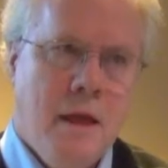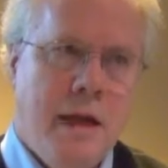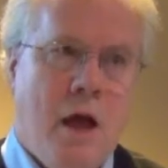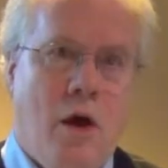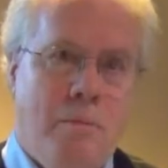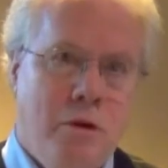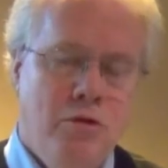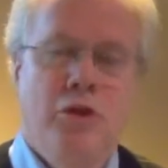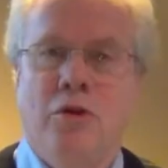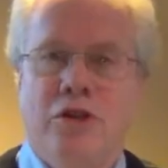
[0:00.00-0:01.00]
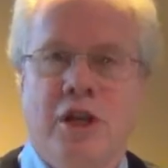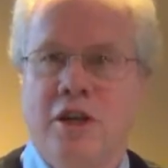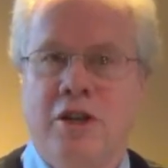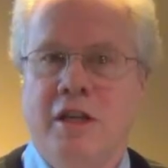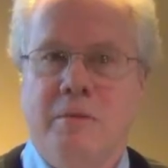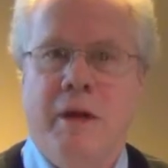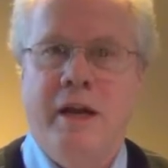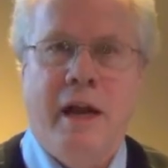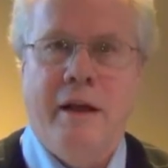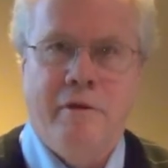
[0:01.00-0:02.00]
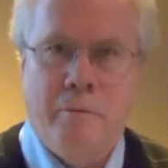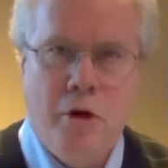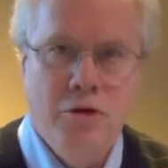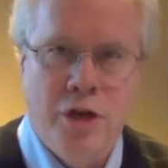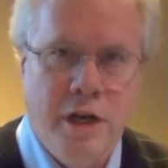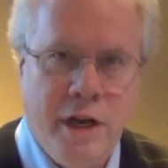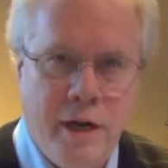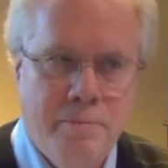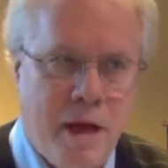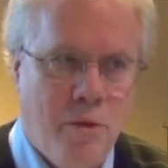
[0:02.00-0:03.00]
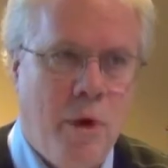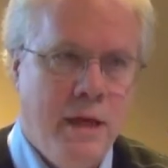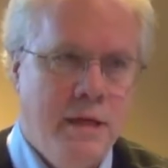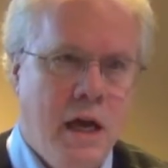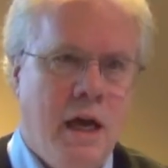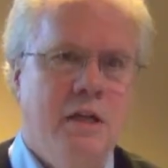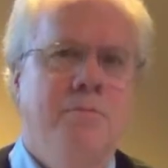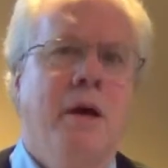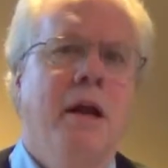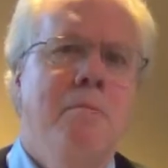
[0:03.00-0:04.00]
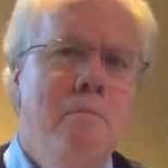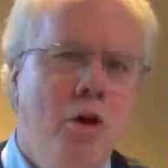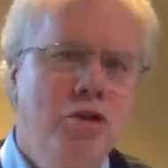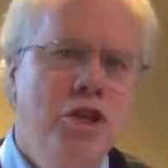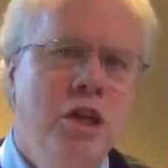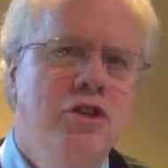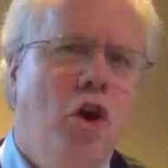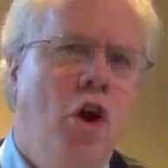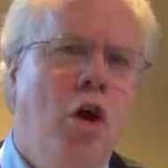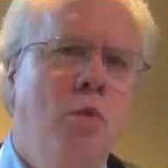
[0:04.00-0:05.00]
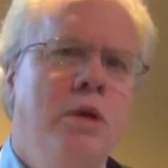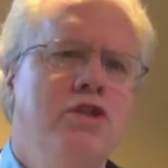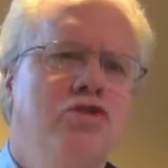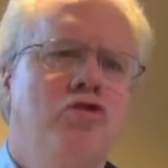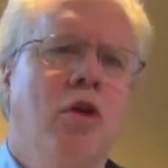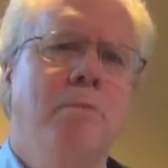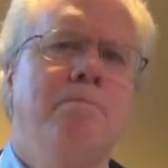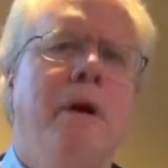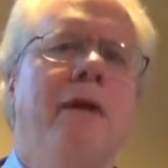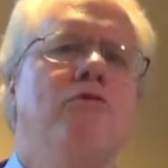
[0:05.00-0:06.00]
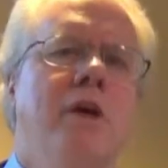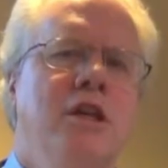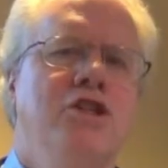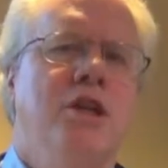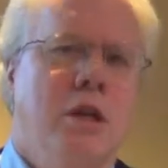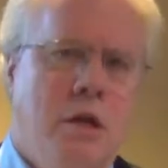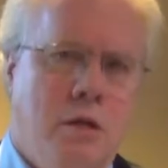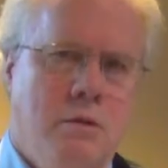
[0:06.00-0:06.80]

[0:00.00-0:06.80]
Now, a blue zone discussion doesn't mean it doesn't have an emotion in it. By the way, it does. But emotion is always trumped by reason.